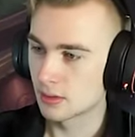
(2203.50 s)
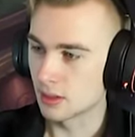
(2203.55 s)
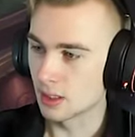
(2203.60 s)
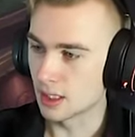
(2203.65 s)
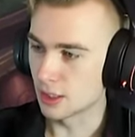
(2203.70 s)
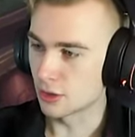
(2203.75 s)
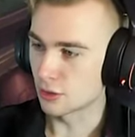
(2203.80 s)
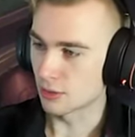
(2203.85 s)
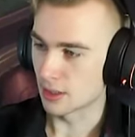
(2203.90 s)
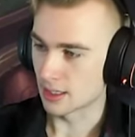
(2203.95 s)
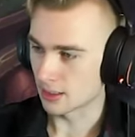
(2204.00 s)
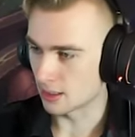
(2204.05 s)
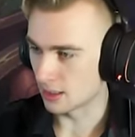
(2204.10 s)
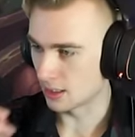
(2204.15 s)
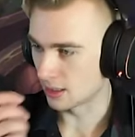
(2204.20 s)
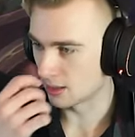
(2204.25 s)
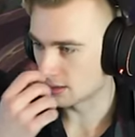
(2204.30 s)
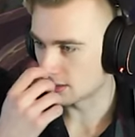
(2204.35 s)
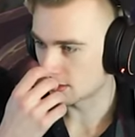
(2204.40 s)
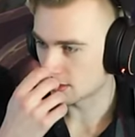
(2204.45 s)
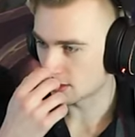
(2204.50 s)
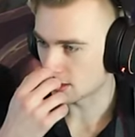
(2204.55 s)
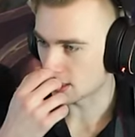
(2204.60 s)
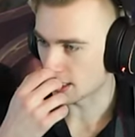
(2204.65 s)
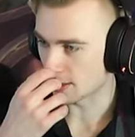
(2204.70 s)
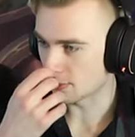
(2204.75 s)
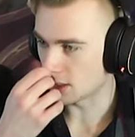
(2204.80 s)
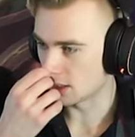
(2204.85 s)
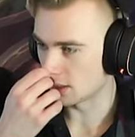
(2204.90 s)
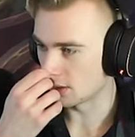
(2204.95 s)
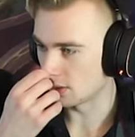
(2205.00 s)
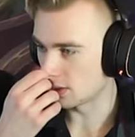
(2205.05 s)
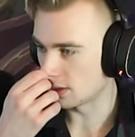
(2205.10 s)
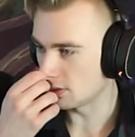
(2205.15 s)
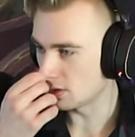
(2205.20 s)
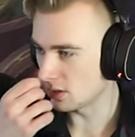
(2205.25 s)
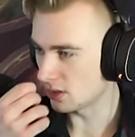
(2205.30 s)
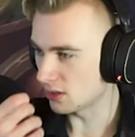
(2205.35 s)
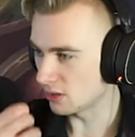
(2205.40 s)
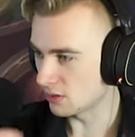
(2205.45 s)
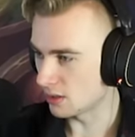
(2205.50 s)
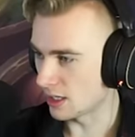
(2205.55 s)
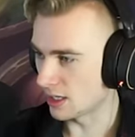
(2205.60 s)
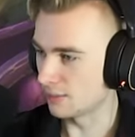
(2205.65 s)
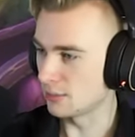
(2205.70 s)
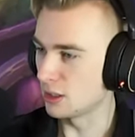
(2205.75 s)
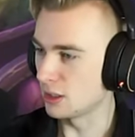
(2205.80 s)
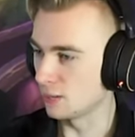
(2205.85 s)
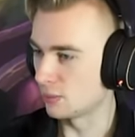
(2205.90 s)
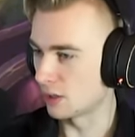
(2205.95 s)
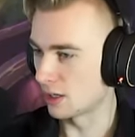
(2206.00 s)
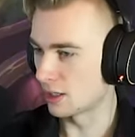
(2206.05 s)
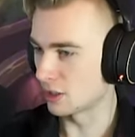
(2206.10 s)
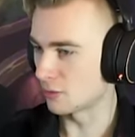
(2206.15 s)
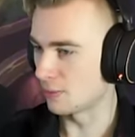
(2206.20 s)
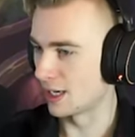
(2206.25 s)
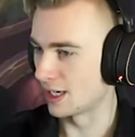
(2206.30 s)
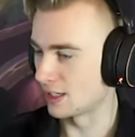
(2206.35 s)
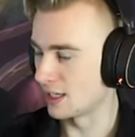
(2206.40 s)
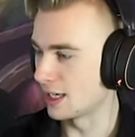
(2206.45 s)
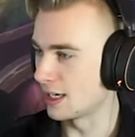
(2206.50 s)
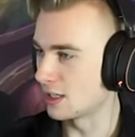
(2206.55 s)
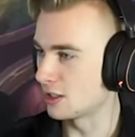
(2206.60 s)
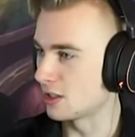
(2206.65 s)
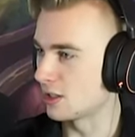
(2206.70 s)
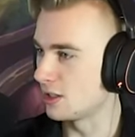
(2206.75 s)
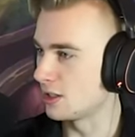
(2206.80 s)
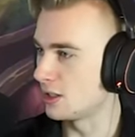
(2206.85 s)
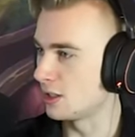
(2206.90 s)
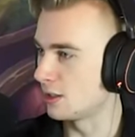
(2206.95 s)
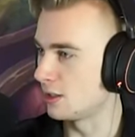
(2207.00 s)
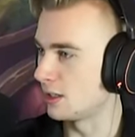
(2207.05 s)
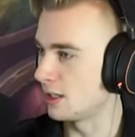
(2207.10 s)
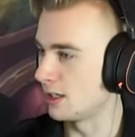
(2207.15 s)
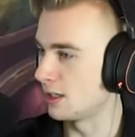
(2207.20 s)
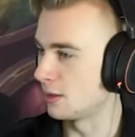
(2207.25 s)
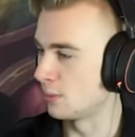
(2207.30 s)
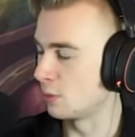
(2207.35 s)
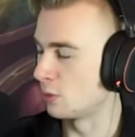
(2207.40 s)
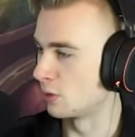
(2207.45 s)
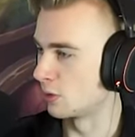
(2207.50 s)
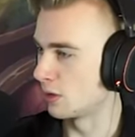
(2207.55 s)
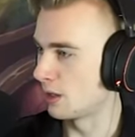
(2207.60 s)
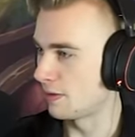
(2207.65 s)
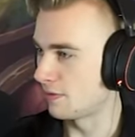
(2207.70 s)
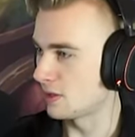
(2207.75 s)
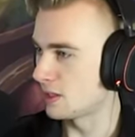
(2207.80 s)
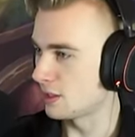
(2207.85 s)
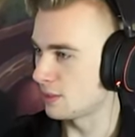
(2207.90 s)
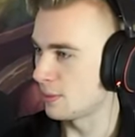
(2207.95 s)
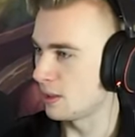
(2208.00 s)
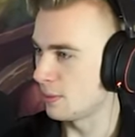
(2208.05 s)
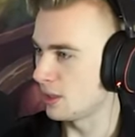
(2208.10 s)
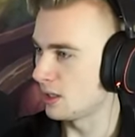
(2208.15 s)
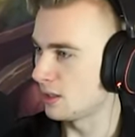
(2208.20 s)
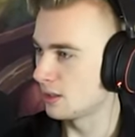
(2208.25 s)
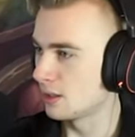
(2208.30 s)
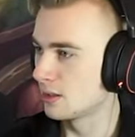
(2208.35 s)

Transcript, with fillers: Interesting. Tempting. Why would you go tempting prospect? I guess because you could get a portal off of this, maybe?